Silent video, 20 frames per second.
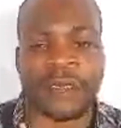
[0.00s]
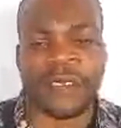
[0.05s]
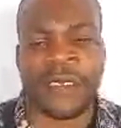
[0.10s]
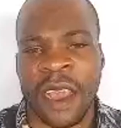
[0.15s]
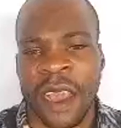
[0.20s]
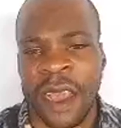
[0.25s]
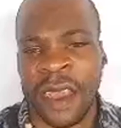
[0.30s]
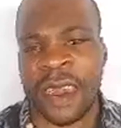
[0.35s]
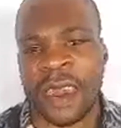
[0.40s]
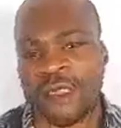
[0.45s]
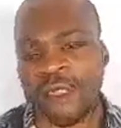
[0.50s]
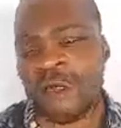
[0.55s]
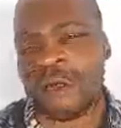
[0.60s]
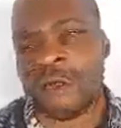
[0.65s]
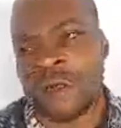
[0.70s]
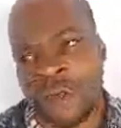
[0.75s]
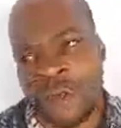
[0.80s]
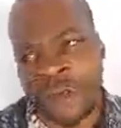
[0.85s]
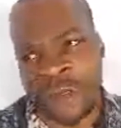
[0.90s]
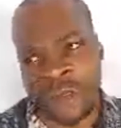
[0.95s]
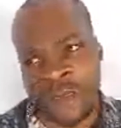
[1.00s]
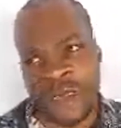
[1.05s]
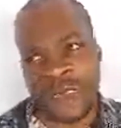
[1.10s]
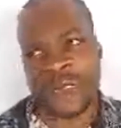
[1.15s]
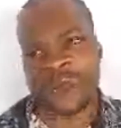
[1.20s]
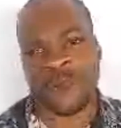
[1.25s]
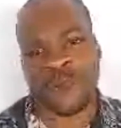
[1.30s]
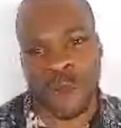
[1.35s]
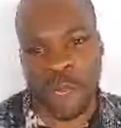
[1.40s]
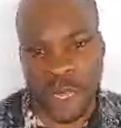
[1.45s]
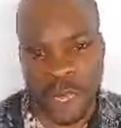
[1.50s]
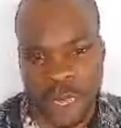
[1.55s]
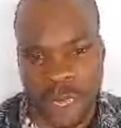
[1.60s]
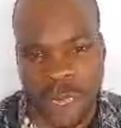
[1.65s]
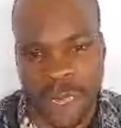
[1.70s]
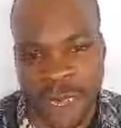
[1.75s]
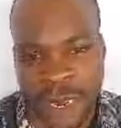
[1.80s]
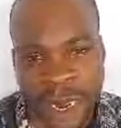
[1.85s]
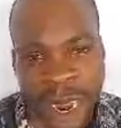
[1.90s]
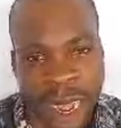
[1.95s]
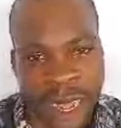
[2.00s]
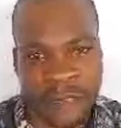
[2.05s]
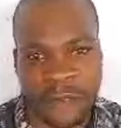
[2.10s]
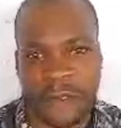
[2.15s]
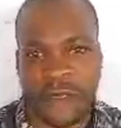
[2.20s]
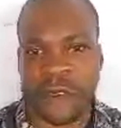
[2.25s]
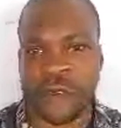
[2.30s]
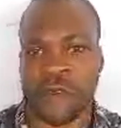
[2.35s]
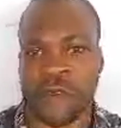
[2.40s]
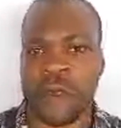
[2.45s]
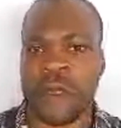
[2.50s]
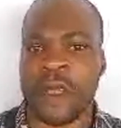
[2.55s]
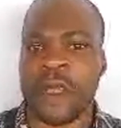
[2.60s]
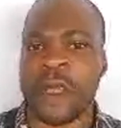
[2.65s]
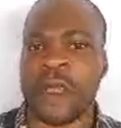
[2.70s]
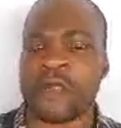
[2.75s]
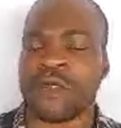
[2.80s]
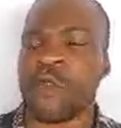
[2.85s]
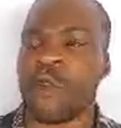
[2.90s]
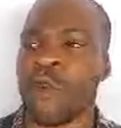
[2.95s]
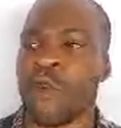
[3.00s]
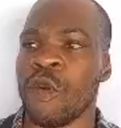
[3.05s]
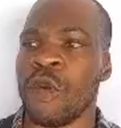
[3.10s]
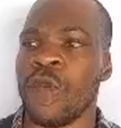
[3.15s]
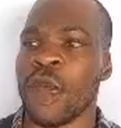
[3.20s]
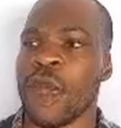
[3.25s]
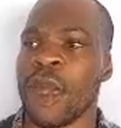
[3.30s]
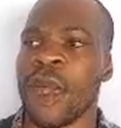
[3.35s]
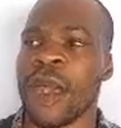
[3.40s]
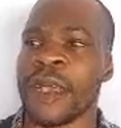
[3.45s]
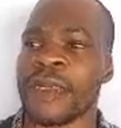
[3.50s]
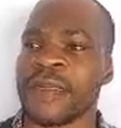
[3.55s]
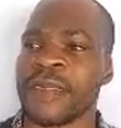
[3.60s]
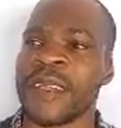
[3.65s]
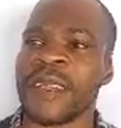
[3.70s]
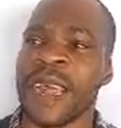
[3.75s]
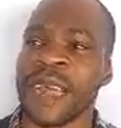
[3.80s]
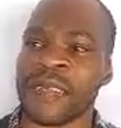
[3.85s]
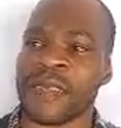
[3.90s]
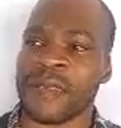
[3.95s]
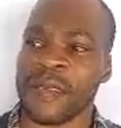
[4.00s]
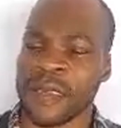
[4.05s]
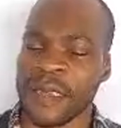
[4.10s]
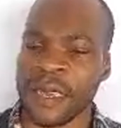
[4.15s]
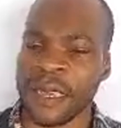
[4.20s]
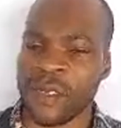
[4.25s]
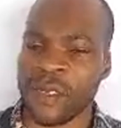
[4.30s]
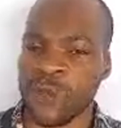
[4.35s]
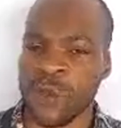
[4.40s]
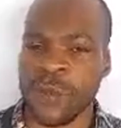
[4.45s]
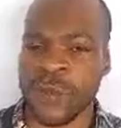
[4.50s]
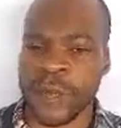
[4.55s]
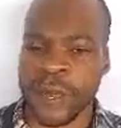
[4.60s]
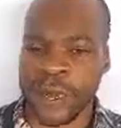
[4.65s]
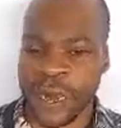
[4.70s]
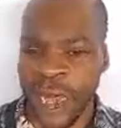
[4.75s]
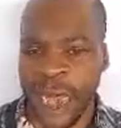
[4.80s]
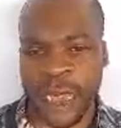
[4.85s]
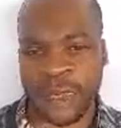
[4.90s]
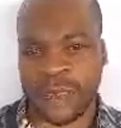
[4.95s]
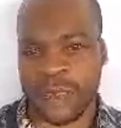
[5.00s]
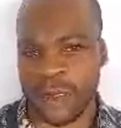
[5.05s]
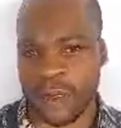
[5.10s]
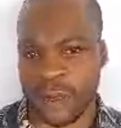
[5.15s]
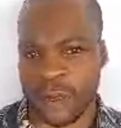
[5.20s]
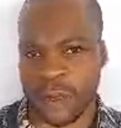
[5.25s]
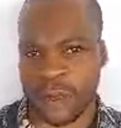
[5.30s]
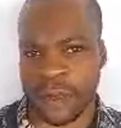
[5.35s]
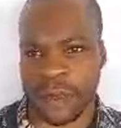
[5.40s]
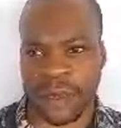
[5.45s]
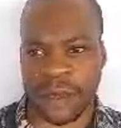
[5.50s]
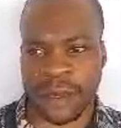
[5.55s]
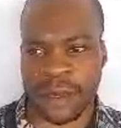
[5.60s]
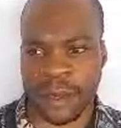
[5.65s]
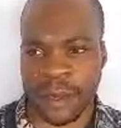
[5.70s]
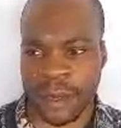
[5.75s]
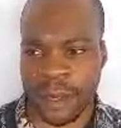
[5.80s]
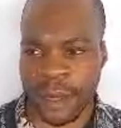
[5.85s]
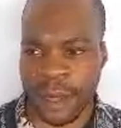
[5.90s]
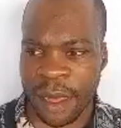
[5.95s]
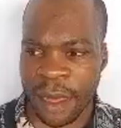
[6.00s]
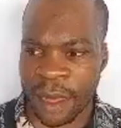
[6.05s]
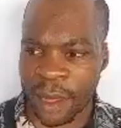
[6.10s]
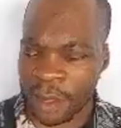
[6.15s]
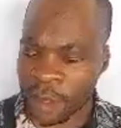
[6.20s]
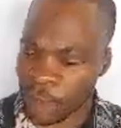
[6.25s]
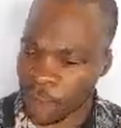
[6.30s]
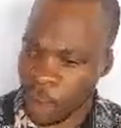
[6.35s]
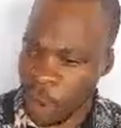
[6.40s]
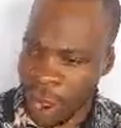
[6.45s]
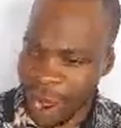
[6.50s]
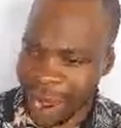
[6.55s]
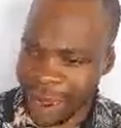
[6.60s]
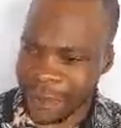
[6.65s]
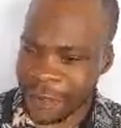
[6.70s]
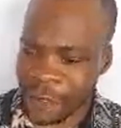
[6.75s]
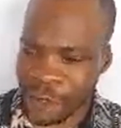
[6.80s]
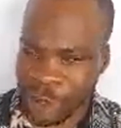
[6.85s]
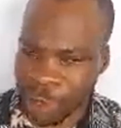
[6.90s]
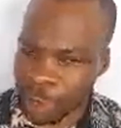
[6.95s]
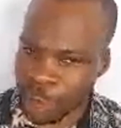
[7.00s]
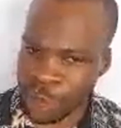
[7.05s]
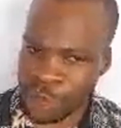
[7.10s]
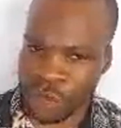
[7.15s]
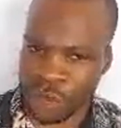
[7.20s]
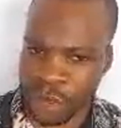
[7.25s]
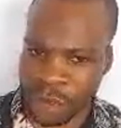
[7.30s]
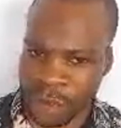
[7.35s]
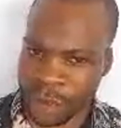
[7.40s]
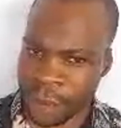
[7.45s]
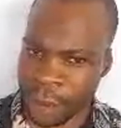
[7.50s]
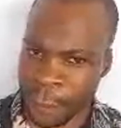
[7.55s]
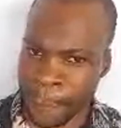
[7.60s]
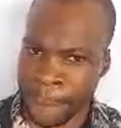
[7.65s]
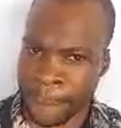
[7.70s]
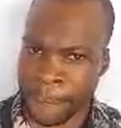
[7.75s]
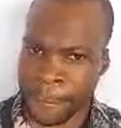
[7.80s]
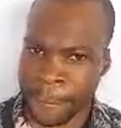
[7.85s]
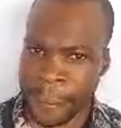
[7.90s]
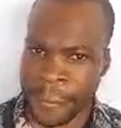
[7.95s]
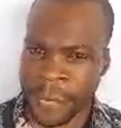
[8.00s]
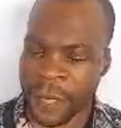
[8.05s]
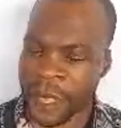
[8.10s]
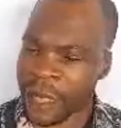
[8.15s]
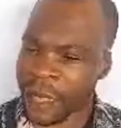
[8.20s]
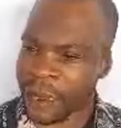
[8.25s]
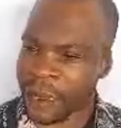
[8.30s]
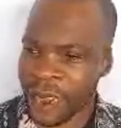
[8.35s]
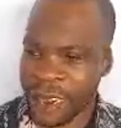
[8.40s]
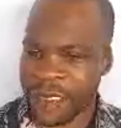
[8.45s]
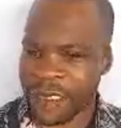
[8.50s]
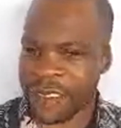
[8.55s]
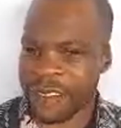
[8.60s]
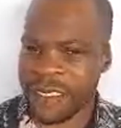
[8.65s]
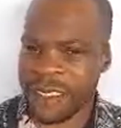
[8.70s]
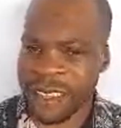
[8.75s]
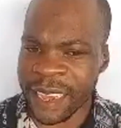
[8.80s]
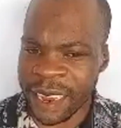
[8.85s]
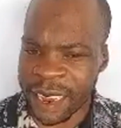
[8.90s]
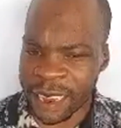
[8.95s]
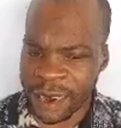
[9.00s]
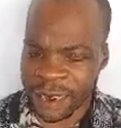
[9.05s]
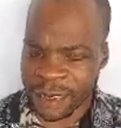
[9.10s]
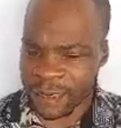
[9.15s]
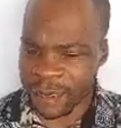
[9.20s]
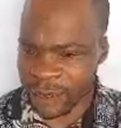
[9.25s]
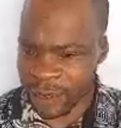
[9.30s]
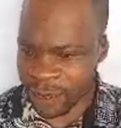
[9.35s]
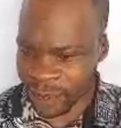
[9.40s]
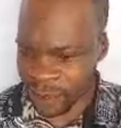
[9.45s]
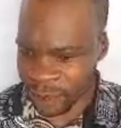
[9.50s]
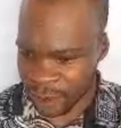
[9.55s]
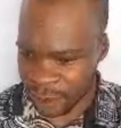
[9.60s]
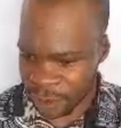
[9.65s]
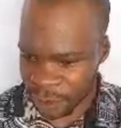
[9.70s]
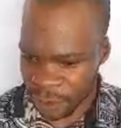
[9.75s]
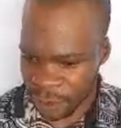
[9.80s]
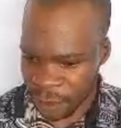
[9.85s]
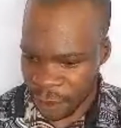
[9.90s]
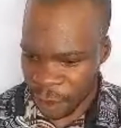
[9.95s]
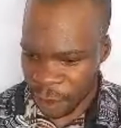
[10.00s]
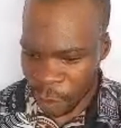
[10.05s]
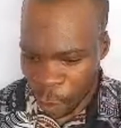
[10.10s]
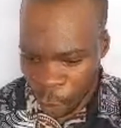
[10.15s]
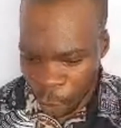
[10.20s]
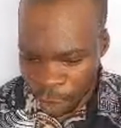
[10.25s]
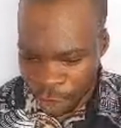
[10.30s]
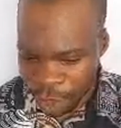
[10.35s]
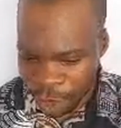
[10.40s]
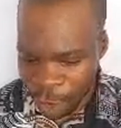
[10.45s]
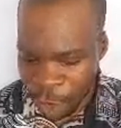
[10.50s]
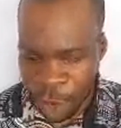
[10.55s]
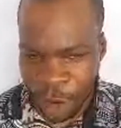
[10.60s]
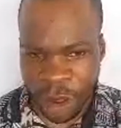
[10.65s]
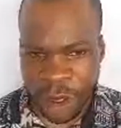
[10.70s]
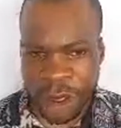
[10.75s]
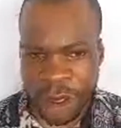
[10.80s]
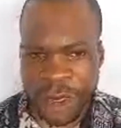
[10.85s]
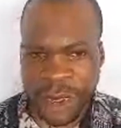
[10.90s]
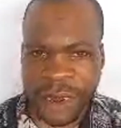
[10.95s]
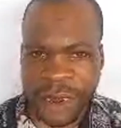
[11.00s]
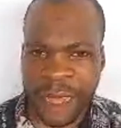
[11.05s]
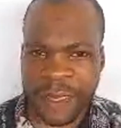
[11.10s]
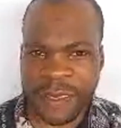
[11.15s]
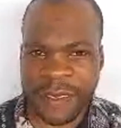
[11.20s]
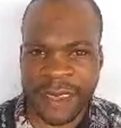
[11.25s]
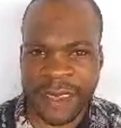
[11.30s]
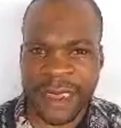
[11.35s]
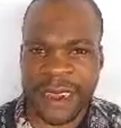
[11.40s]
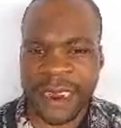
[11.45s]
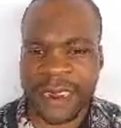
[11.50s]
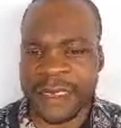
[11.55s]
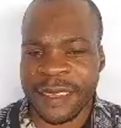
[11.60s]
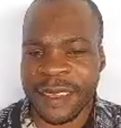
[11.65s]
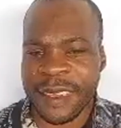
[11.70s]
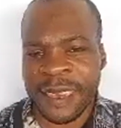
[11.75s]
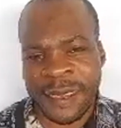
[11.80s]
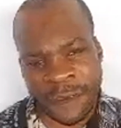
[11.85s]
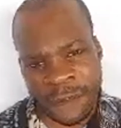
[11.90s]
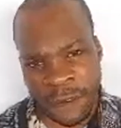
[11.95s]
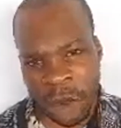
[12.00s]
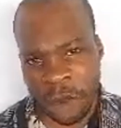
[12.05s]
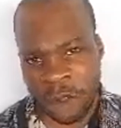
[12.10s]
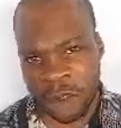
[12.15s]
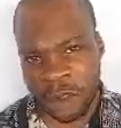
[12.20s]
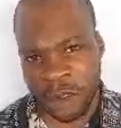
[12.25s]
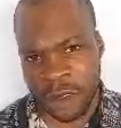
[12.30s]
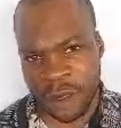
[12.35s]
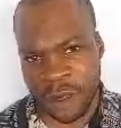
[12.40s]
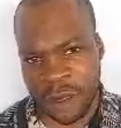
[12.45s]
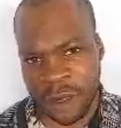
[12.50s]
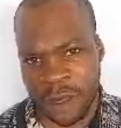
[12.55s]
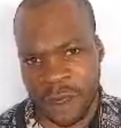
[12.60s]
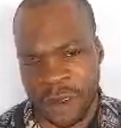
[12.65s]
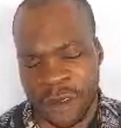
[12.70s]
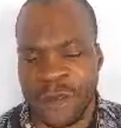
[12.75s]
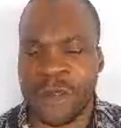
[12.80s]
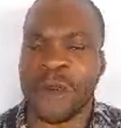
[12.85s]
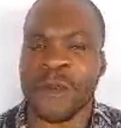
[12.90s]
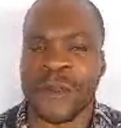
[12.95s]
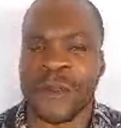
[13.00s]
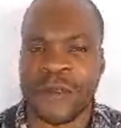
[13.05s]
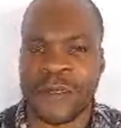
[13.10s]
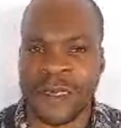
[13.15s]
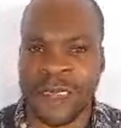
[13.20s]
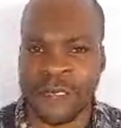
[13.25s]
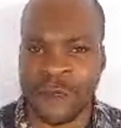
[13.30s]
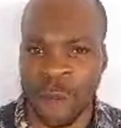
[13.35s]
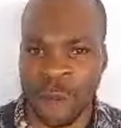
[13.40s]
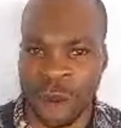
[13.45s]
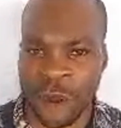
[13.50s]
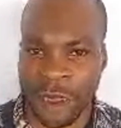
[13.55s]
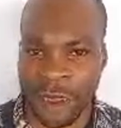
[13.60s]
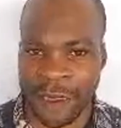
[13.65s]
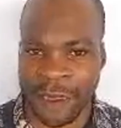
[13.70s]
And I saw something very unique in that video. So I thought that it would be nice to have a tools that is generating, what's it called? That's generating invoice for business owner.